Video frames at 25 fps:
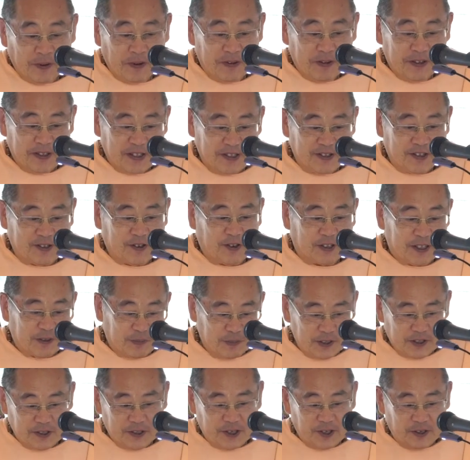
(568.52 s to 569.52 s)
This is, of course,
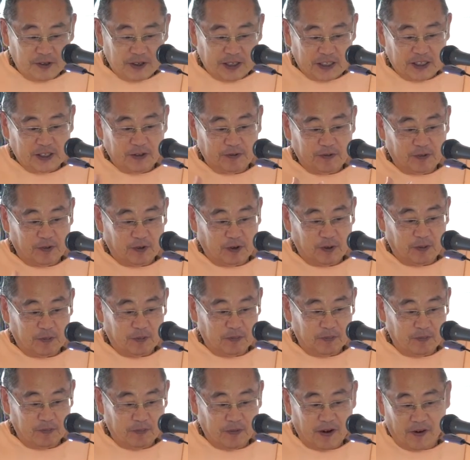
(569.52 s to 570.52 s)
mysterious for
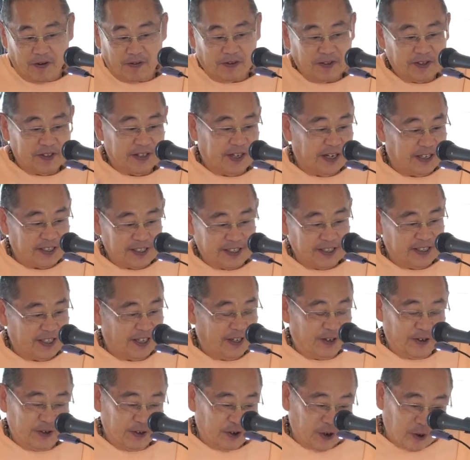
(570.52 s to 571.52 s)
modern science because
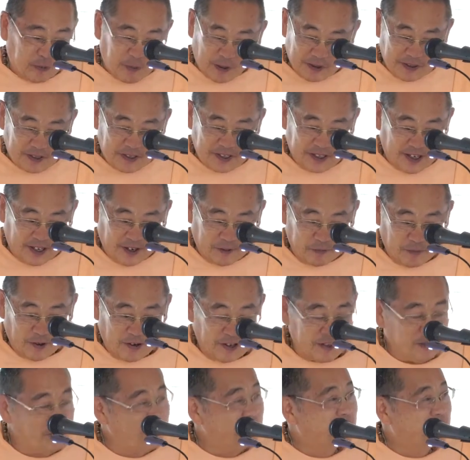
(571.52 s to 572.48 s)
they don't know about the subtle body,